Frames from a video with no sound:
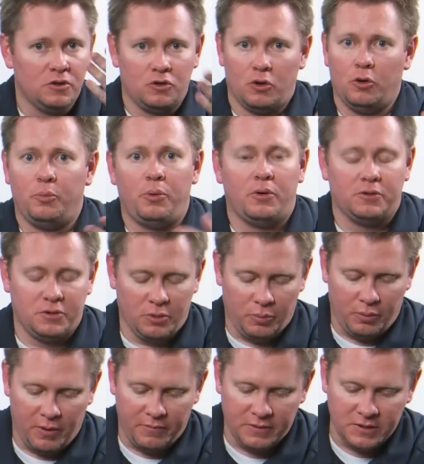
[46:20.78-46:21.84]
Total personal
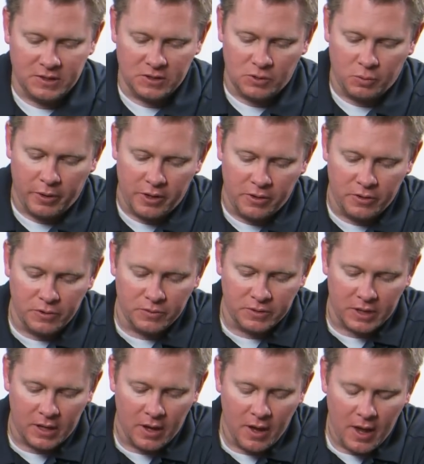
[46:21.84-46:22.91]
preference as to what you're
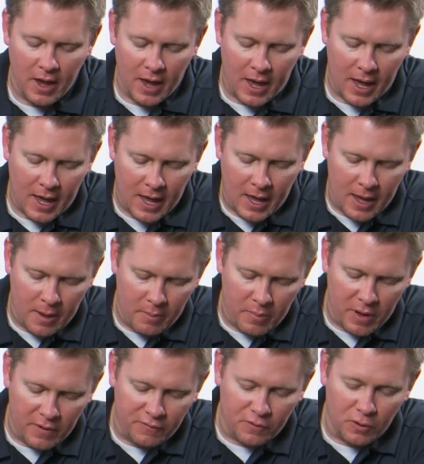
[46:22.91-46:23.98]
using.
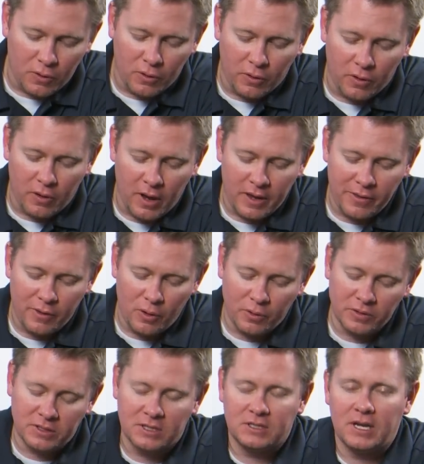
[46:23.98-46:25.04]
If you're, though,
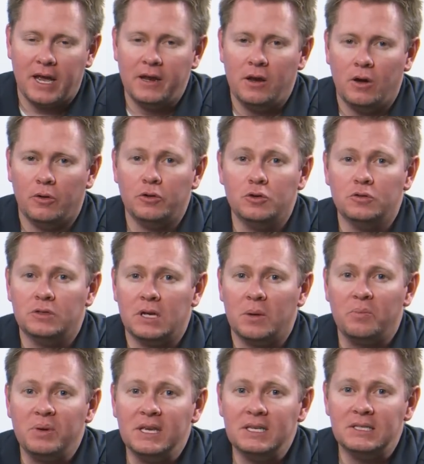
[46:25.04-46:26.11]
as a side note, using a
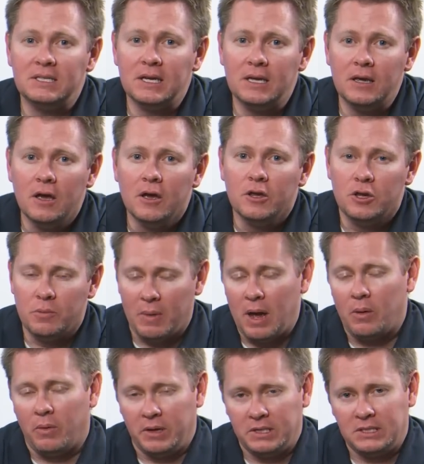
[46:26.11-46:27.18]
PC, you
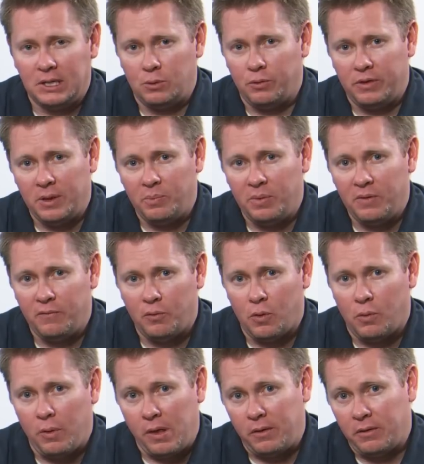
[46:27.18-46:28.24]
might want to stick with
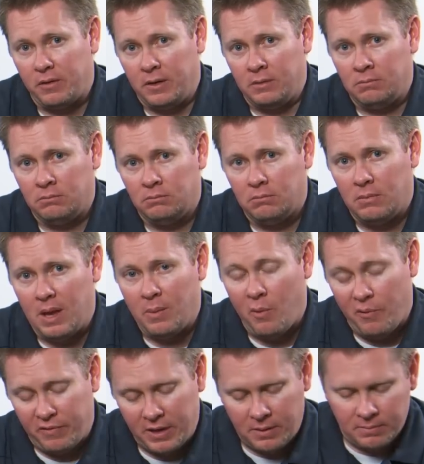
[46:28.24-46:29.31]
MP4 rather than
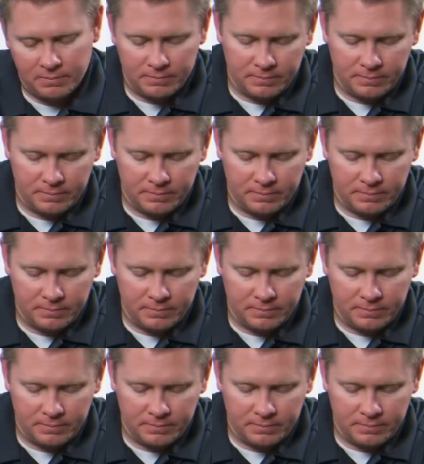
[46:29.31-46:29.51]
MOV.